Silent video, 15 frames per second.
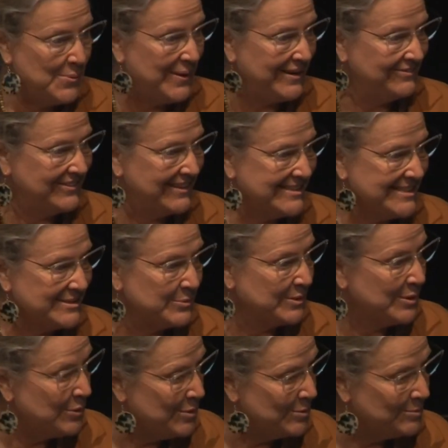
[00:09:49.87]
We invest in
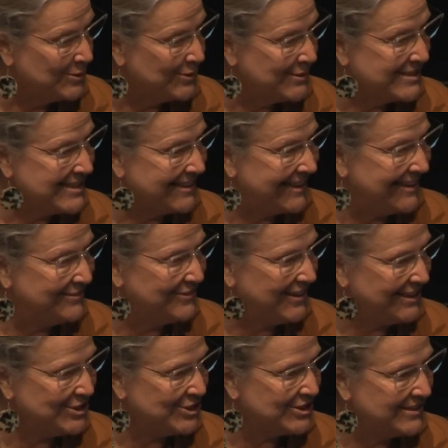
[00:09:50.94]
renewables and
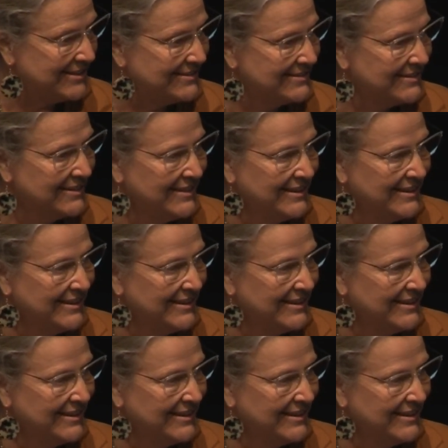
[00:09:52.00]
innovation.